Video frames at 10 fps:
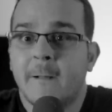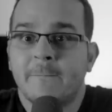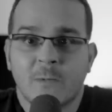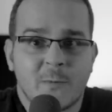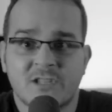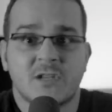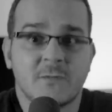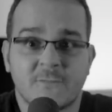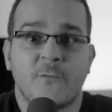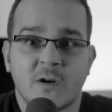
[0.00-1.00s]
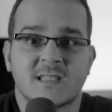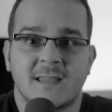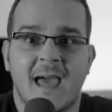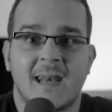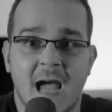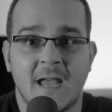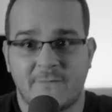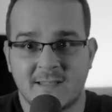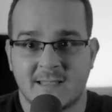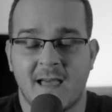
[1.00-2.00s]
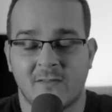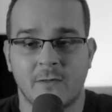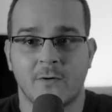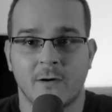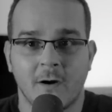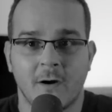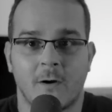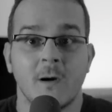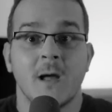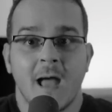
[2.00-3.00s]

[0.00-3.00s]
when she was forcing that knife into that little girl.